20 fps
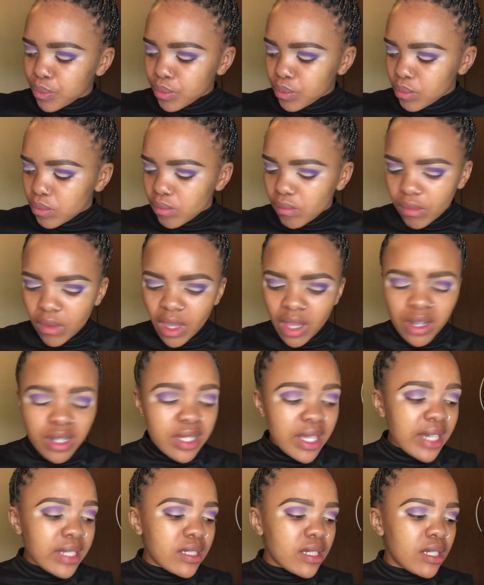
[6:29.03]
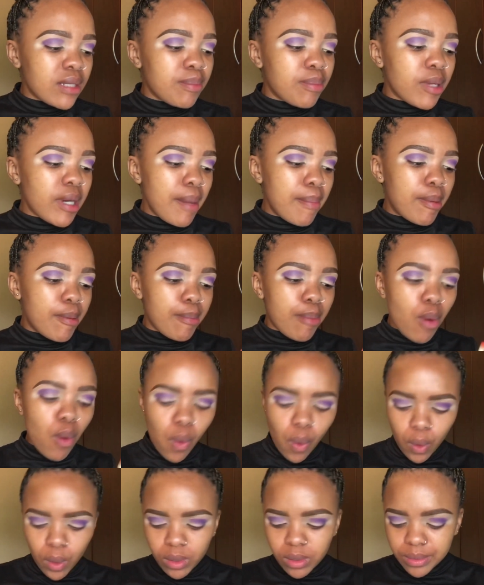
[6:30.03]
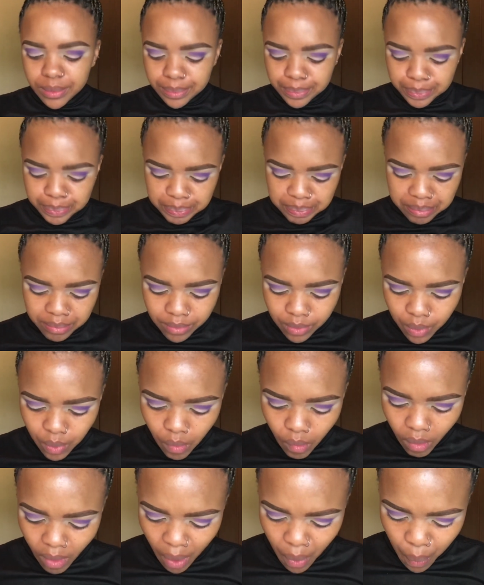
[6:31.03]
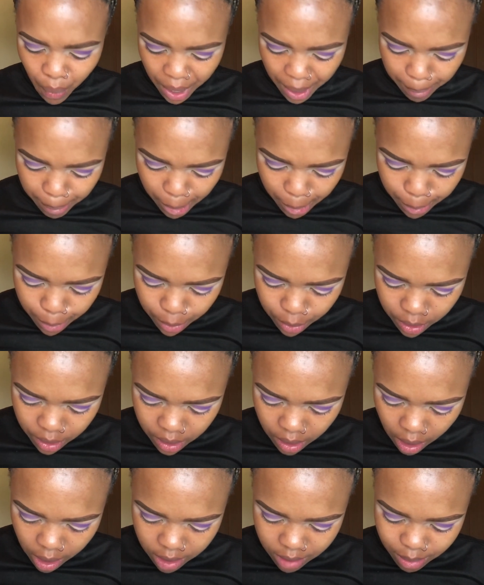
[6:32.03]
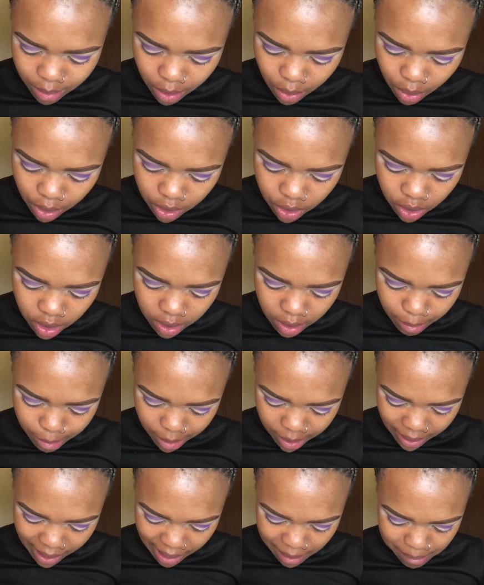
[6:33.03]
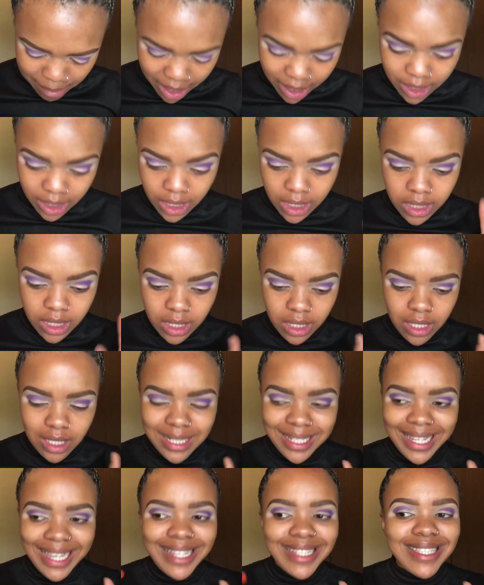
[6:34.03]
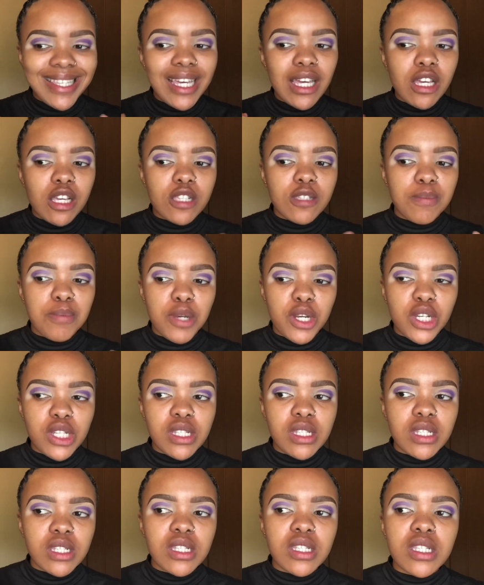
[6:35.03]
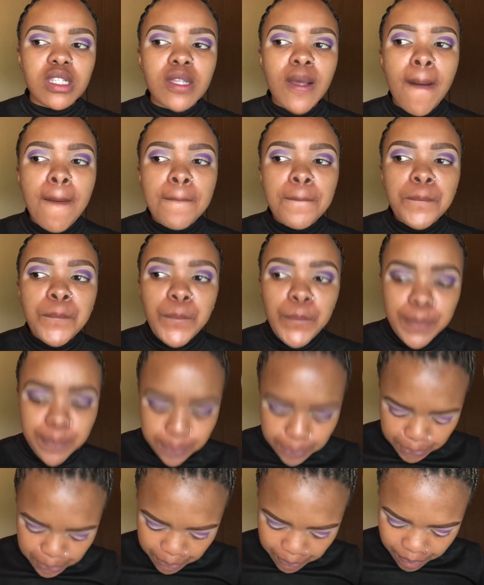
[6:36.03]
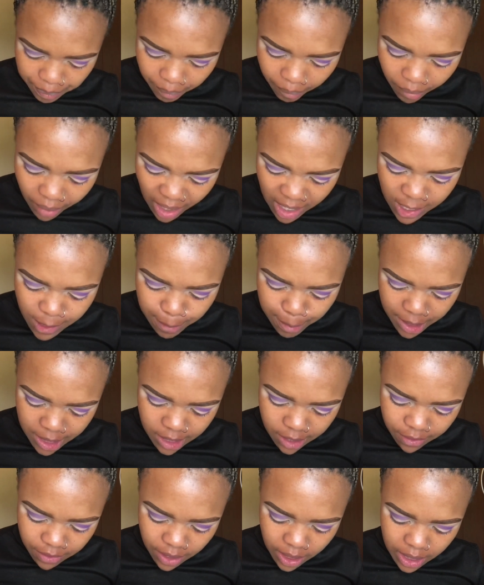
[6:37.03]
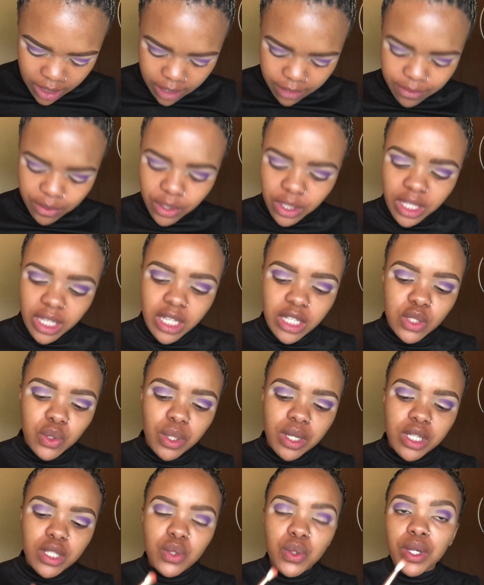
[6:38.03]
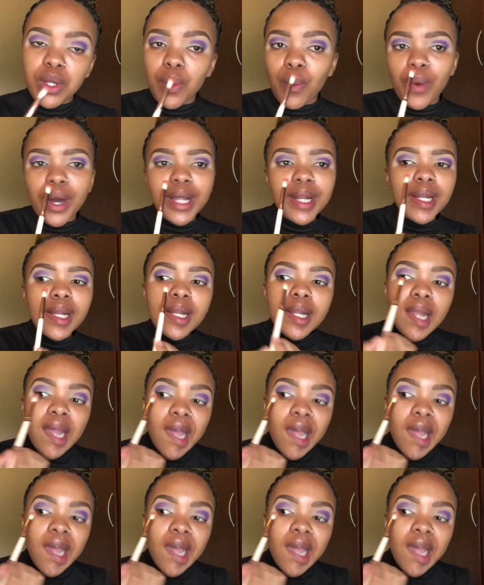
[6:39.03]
because I did put up a poll where people could ask me questions about like my dating experiences, specifically for the year 2021.